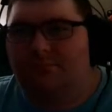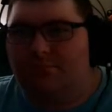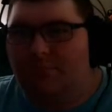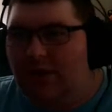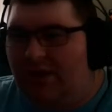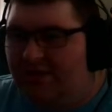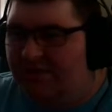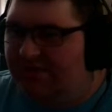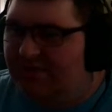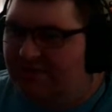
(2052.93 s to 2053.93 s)

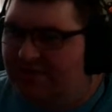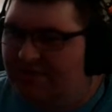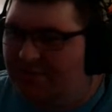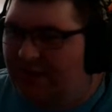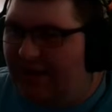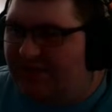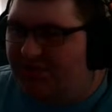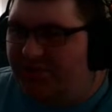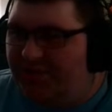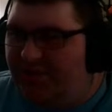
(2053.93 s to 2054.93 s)
What? Black
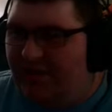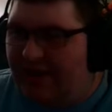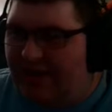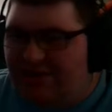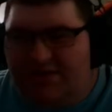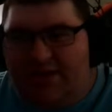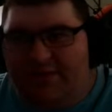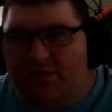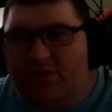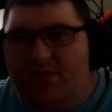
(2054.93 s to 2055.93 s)
screen crash?
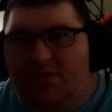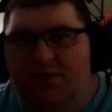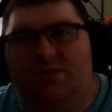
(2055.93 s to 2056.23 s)
Never.